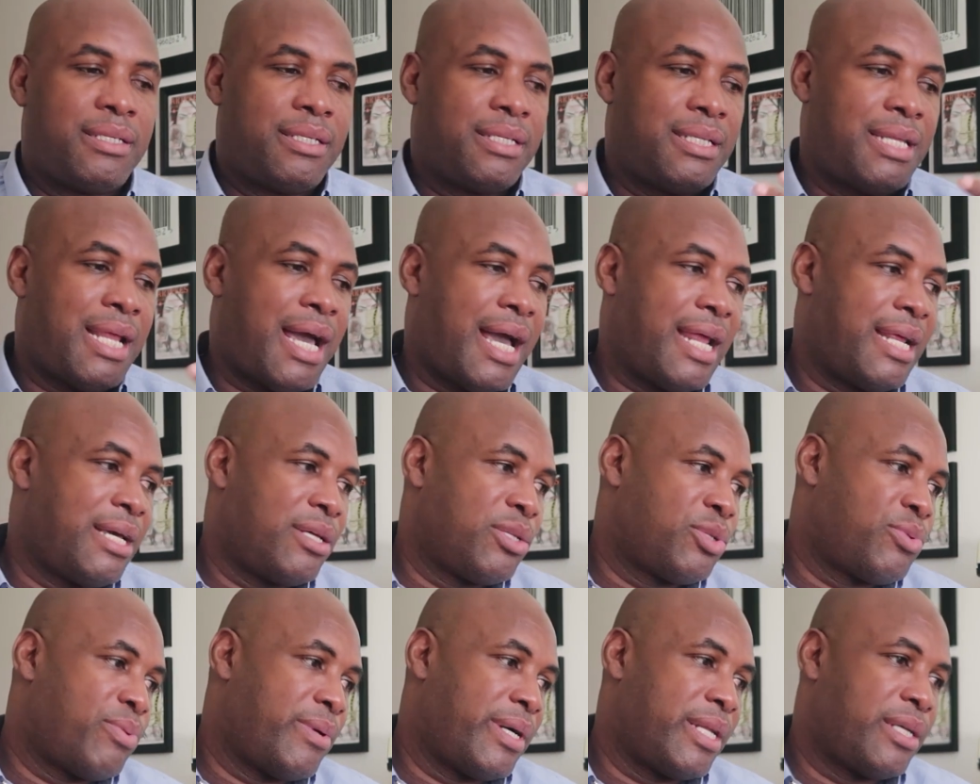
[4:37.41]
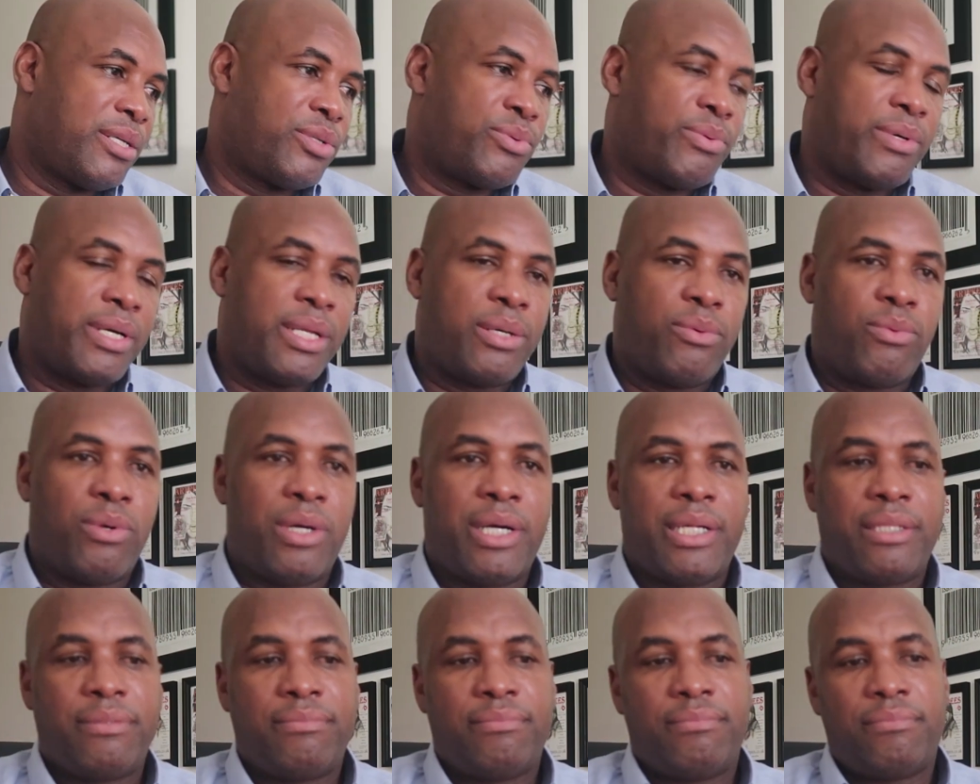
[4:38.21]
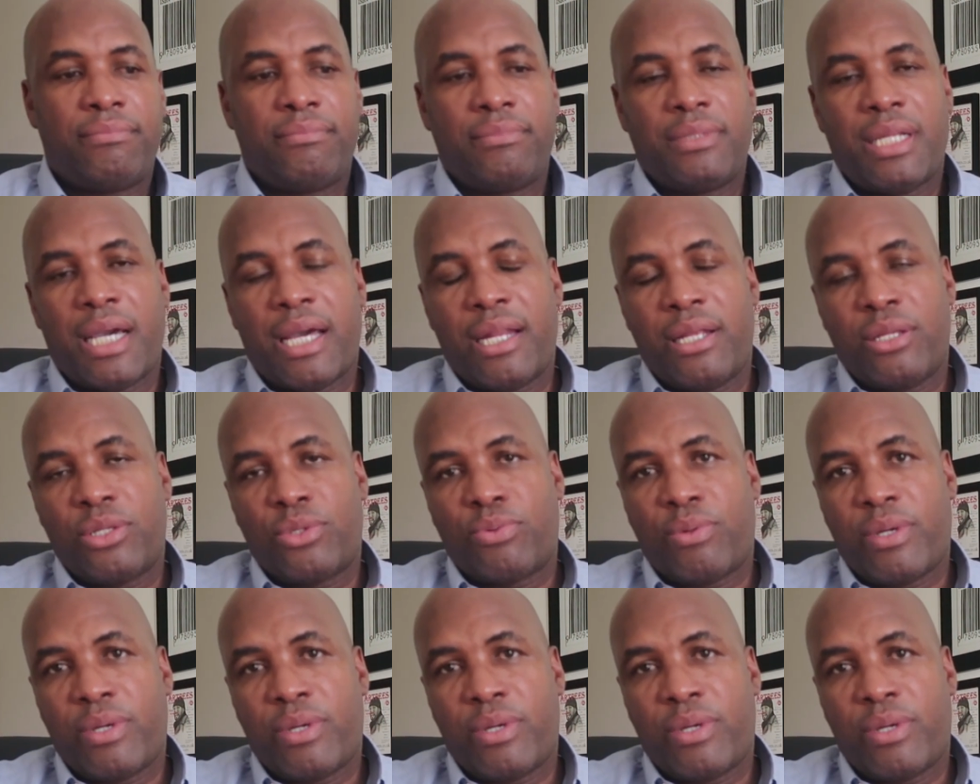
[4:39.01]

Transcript: Not in 2021, not in